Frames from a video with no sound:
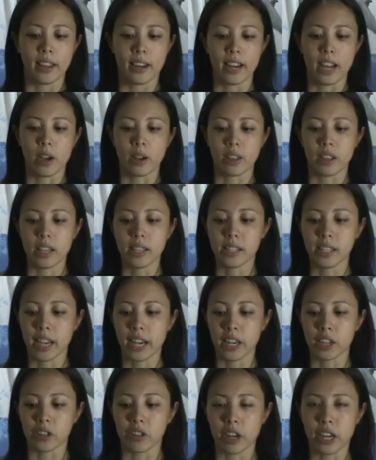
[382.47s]
Now this
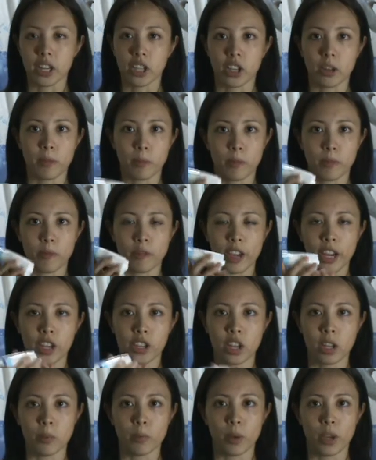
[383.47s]
hydration
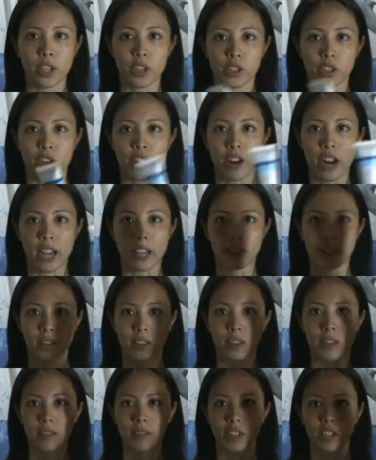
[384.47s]
facial
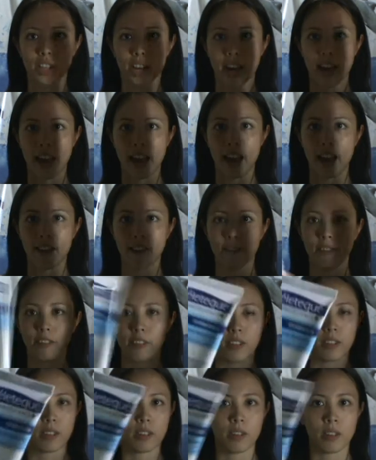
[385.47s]
moisturizer, which I have,
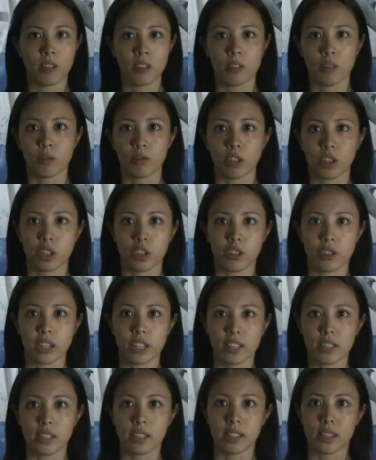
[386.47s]
which you
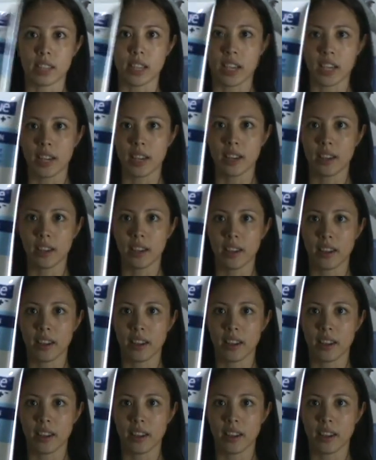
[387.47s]
can see.